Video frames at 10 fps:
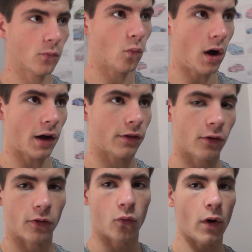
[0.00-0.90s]

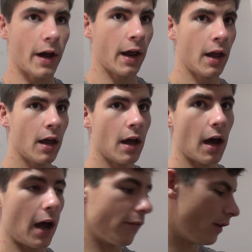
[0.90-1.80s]
walkthrough of what
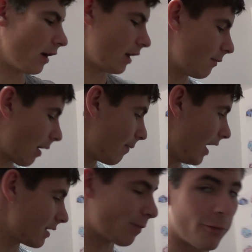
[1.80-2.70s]
I've done in my past